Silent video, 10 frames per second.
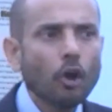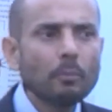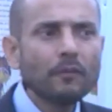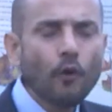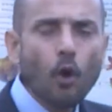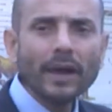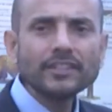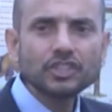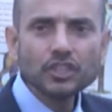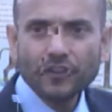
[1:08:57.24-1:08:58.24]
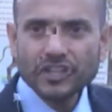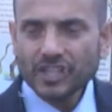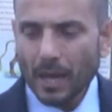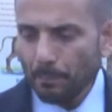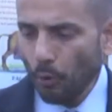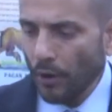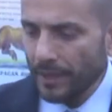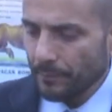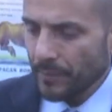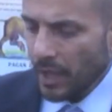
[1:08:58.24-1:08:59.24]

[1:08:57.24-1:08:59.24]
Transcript: before I just finish that point,